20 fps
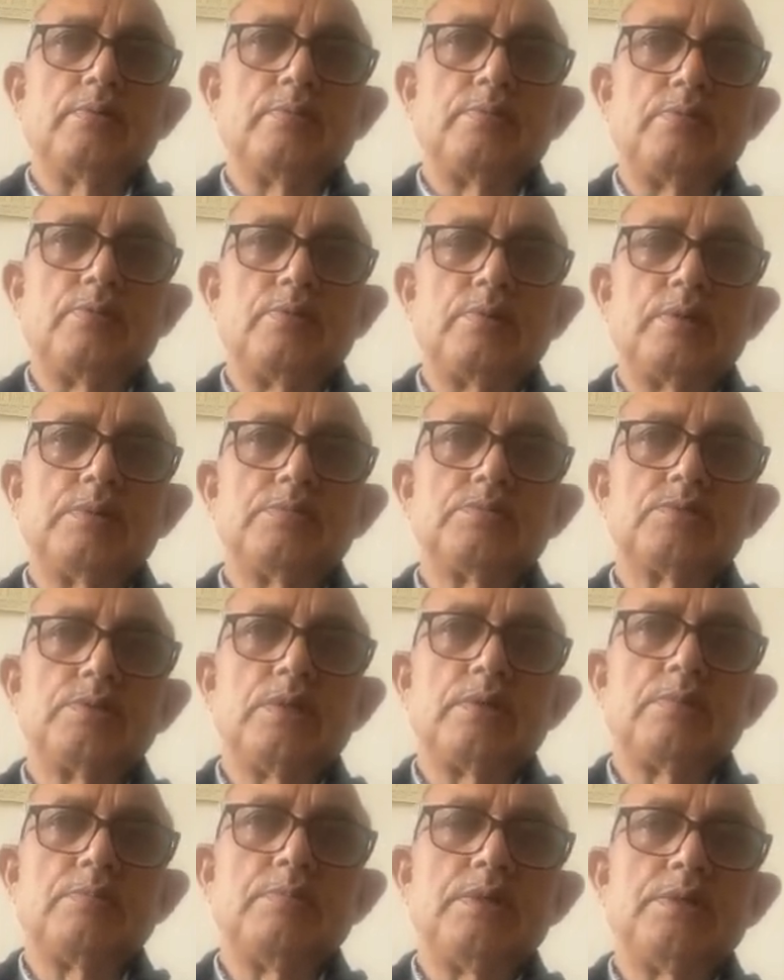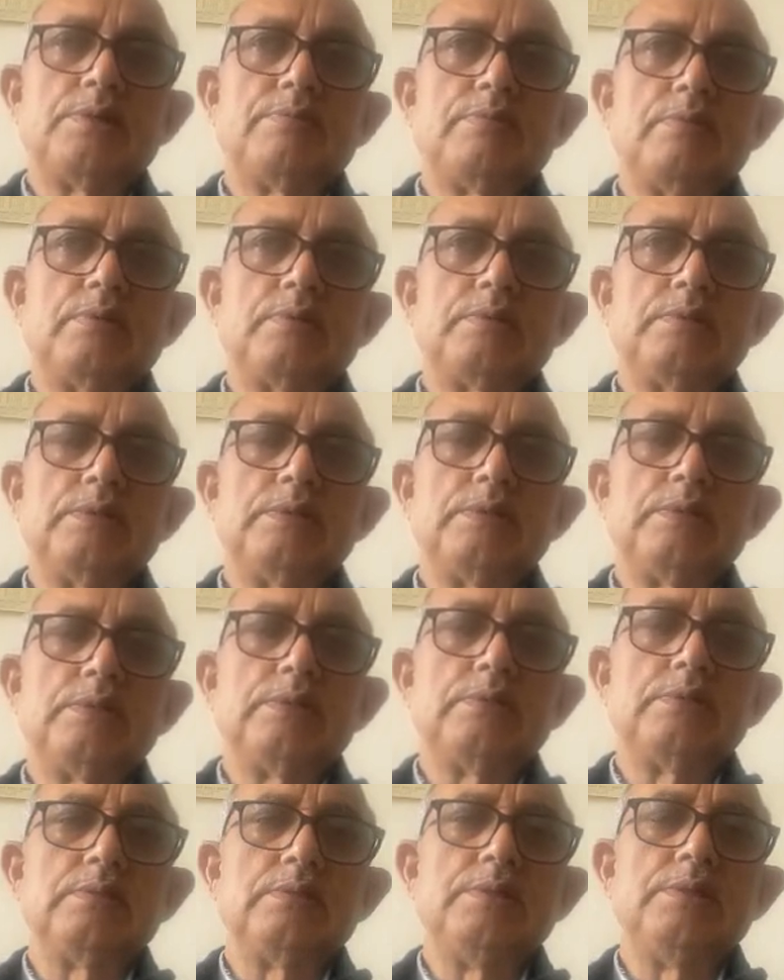programs are meant for
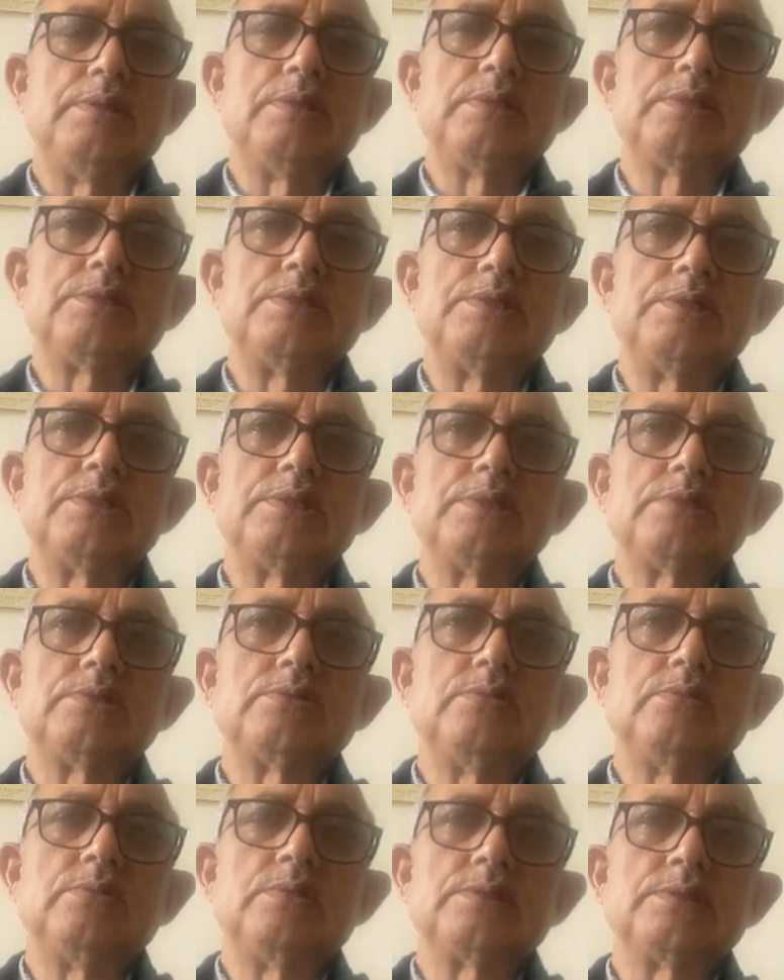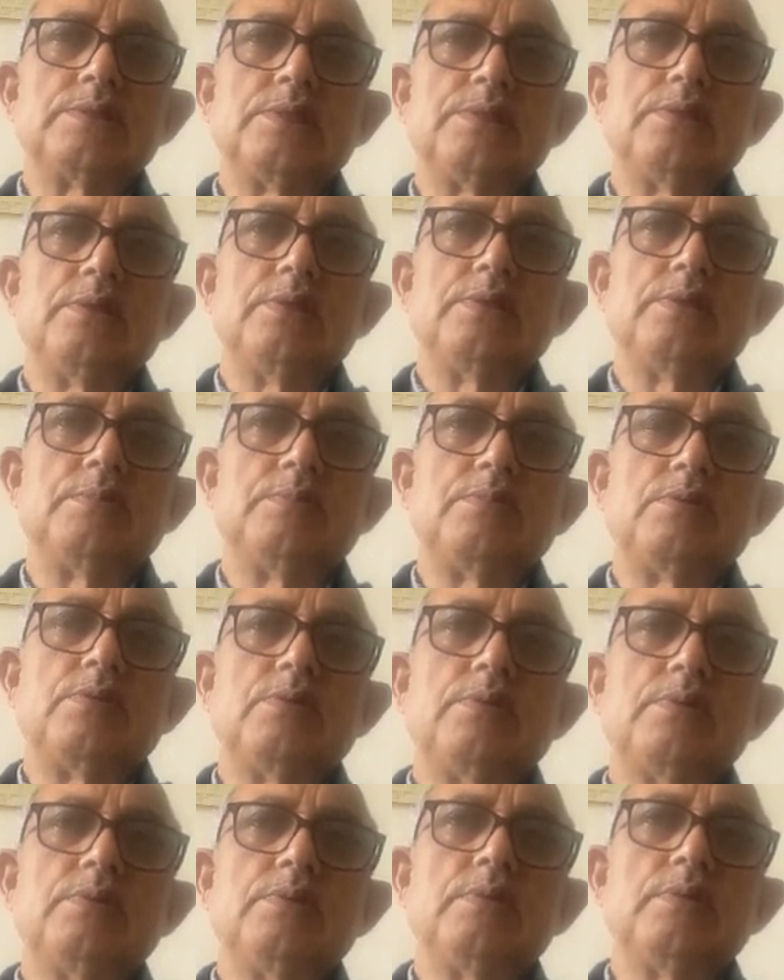the Indian citizens who are settled
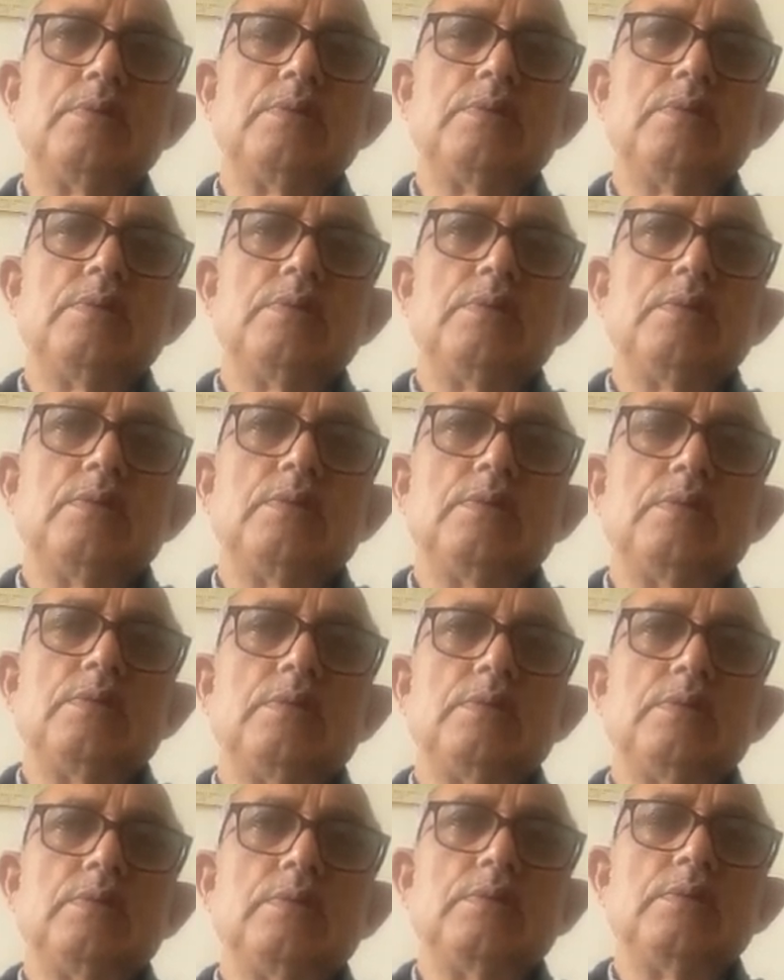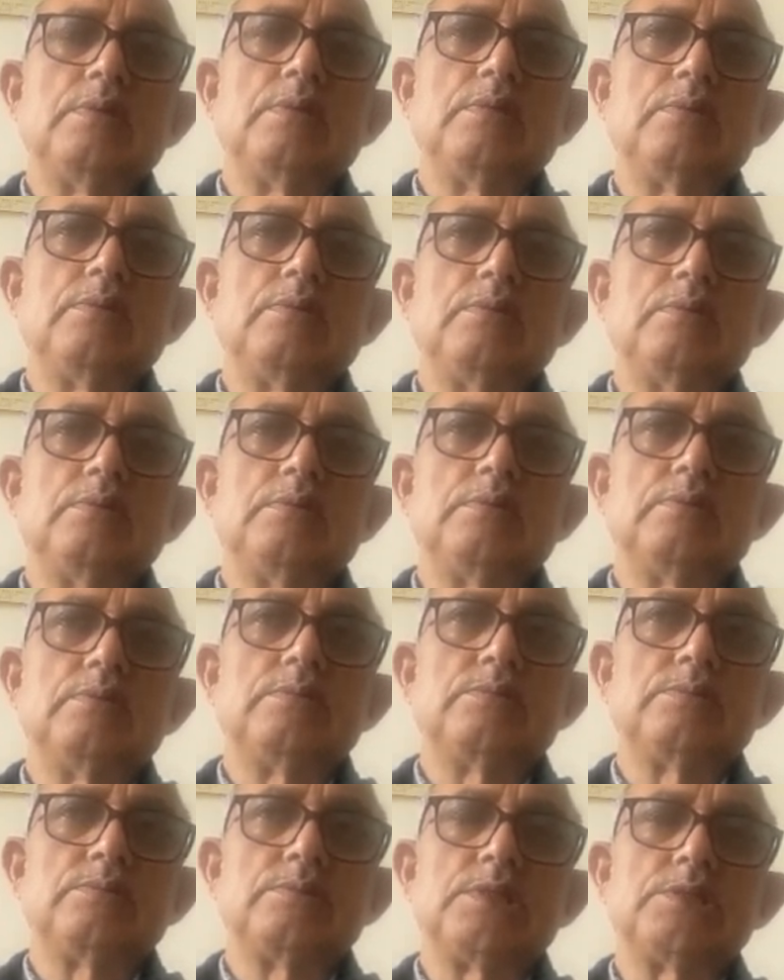abroad. Uh,
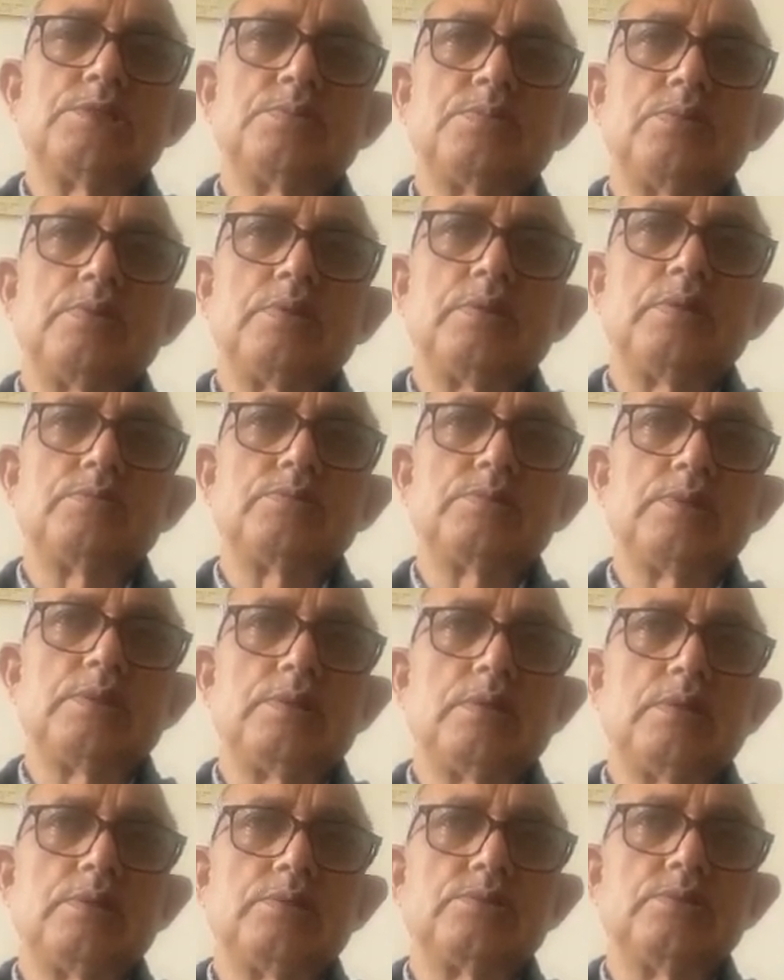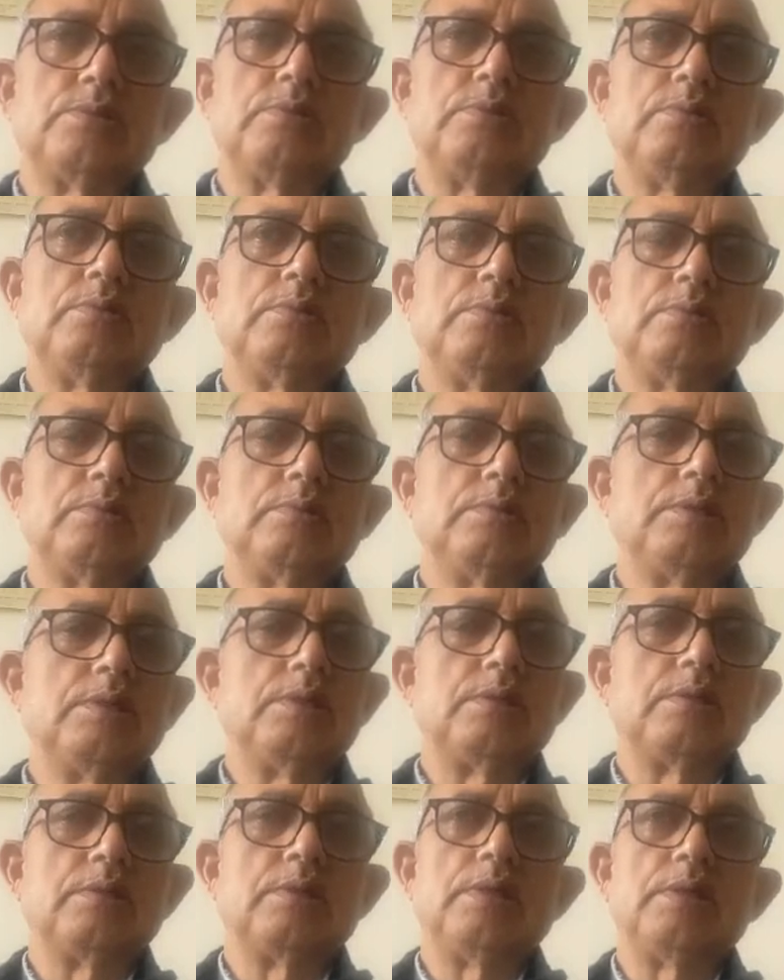Such programs are also
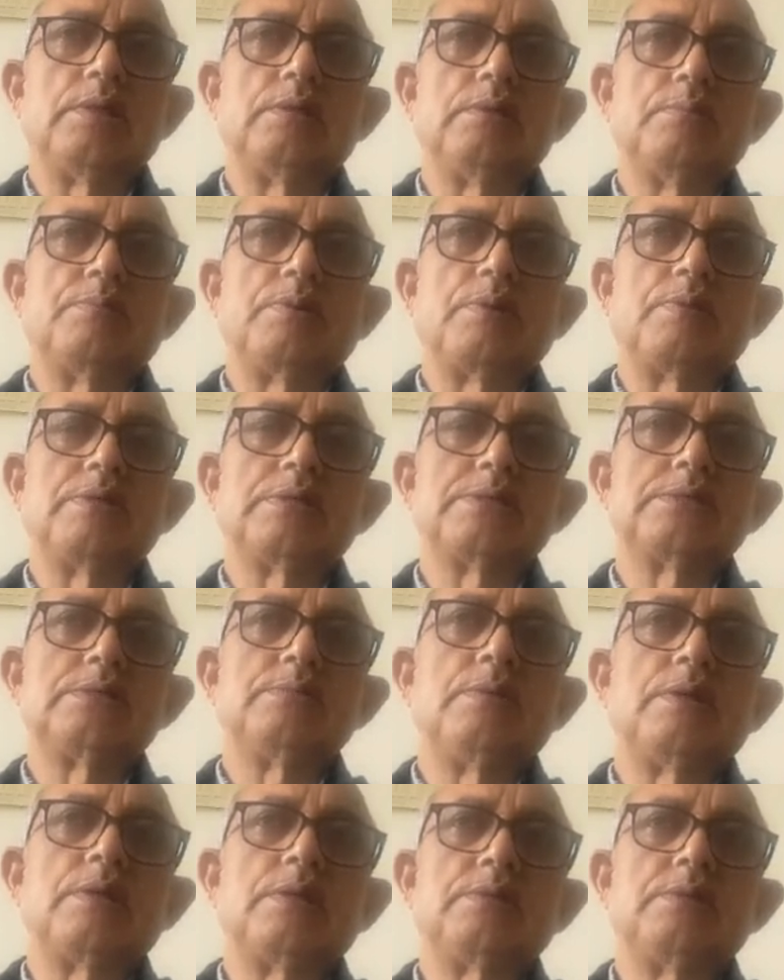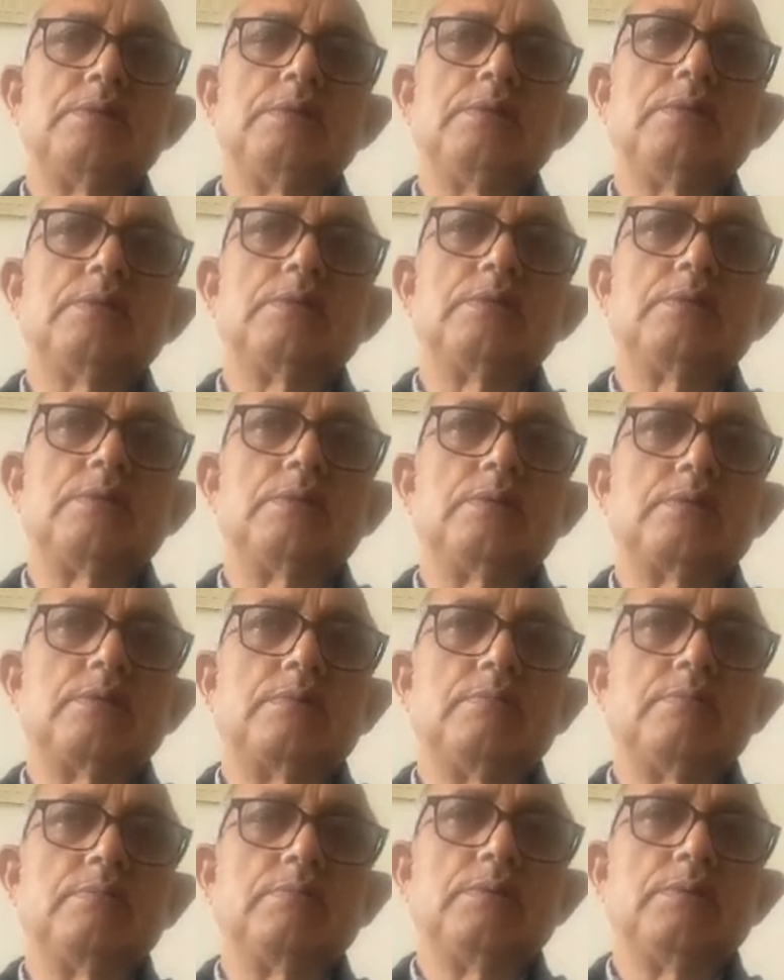there, like Pravasi Bharatiya Karyakram.